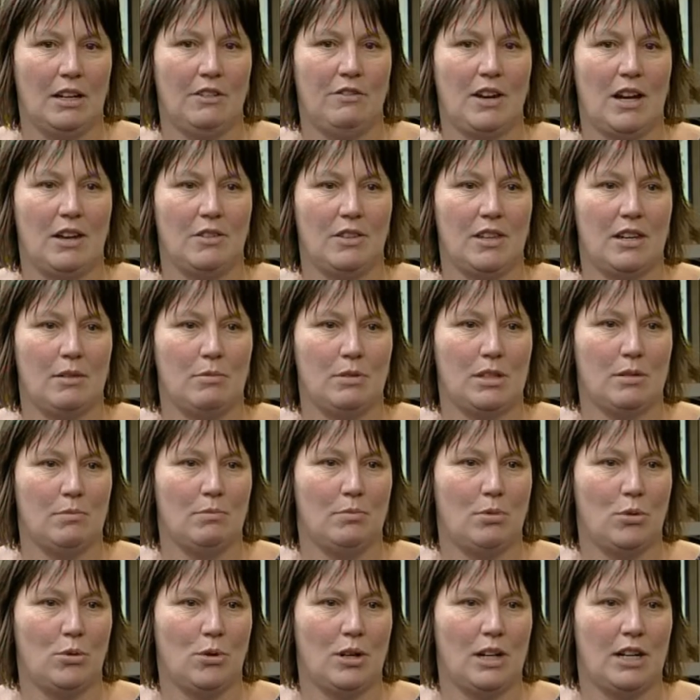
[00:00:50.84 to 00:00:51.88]
felt that it was
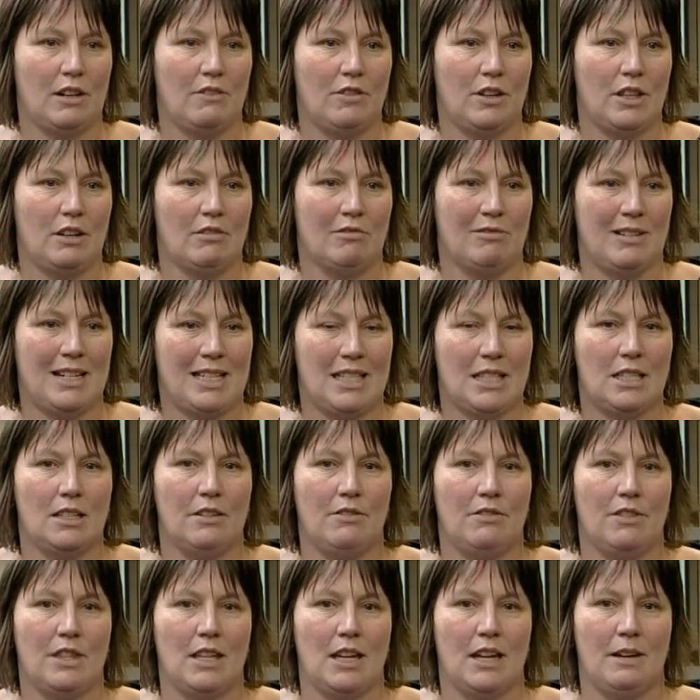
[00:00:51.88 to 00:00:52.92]
important for the rest
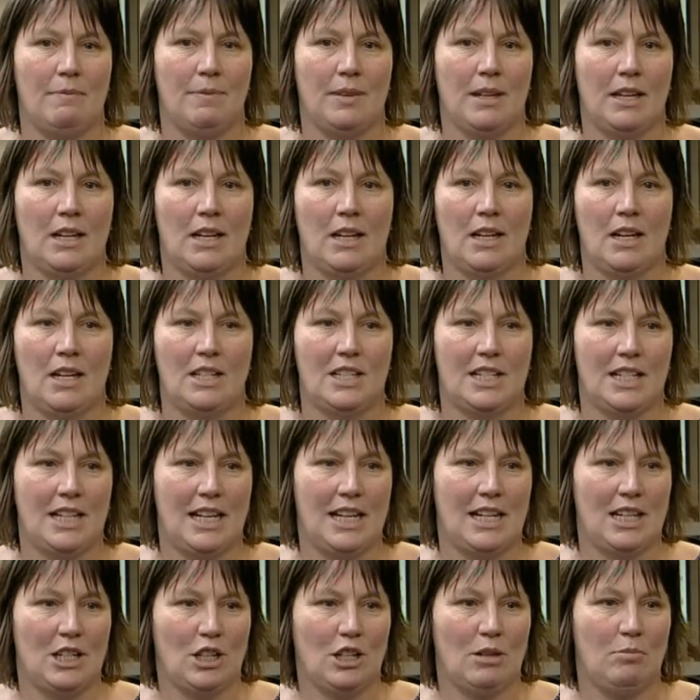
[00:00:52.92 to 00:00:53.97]
of the
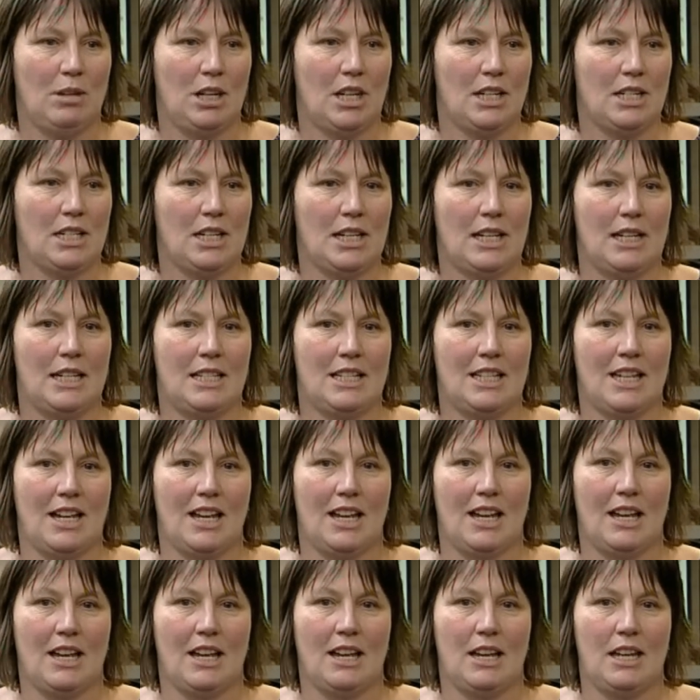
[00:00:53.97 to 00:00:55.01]
Dunedin community to